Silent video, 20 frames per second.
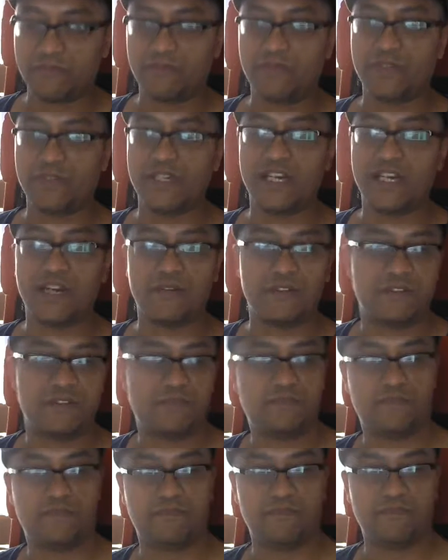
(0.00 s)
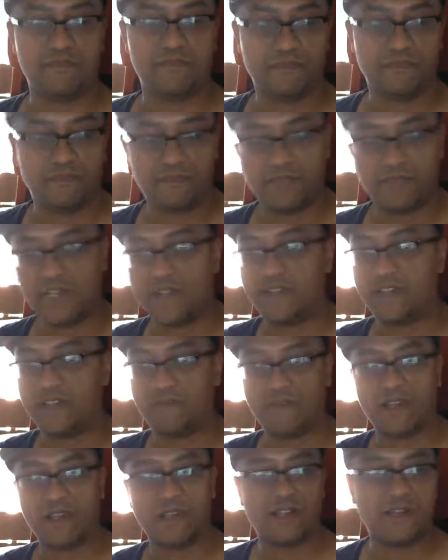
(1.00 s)
When I was on
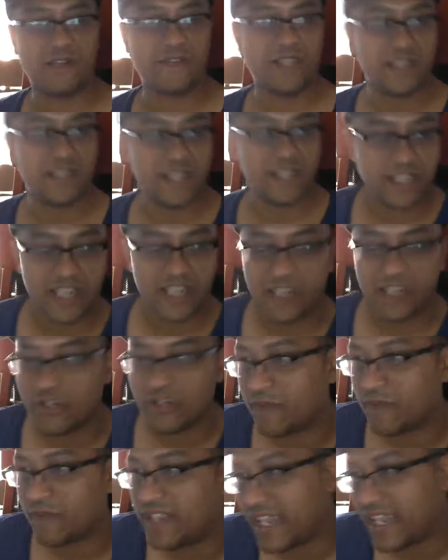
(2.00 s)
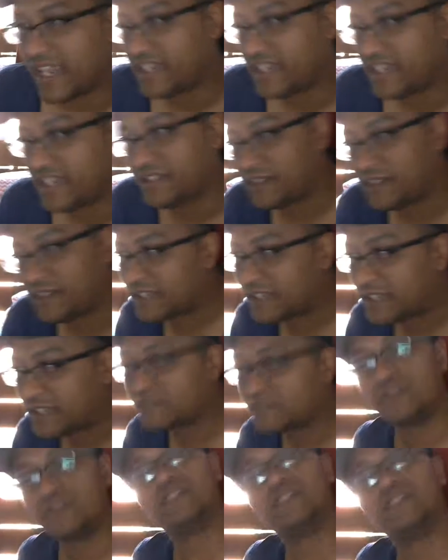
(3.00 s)
the Nintendo of the 80s,
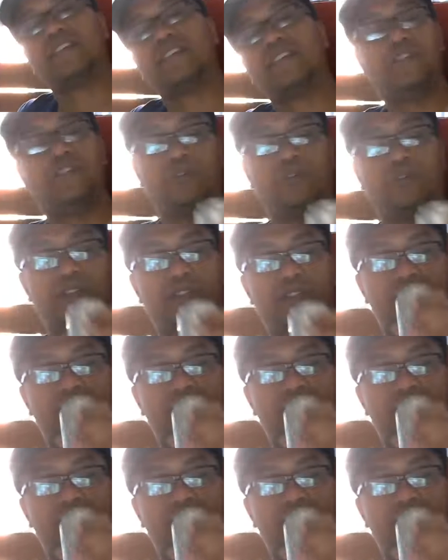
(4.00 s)
yes, but not the newer ones.